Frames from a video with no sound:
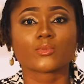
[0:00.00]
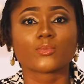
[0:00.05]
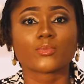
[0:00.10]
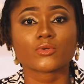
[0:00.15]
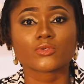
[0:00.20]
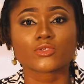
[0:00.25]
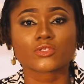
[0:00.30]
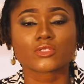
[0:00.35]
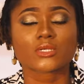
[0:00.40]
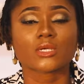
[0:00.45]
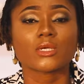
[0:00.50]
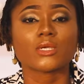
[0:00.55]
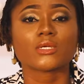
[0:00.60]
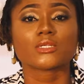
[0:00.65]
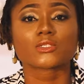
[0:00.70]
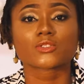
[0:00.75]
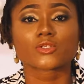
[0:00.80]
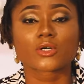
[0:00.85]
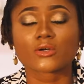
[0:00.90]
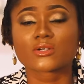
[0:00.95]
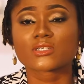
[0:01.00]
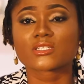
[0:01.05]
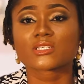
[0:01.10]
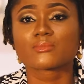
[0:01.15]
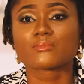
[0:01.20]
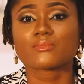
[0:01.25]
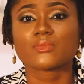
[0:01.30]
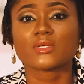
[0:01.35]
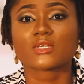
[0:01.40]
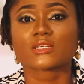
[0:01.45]
boost the
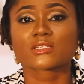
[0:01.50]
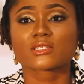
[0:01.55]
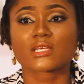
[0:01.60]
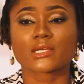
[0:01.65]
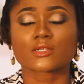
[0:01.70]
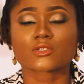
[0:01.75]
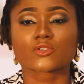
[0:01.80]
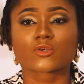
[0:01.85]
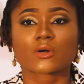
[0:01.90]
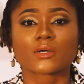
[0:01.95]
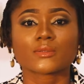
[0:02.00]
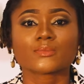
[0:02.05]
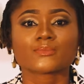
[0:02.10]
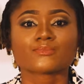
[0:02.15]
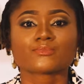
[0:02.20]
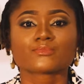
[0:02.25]
tourism sector.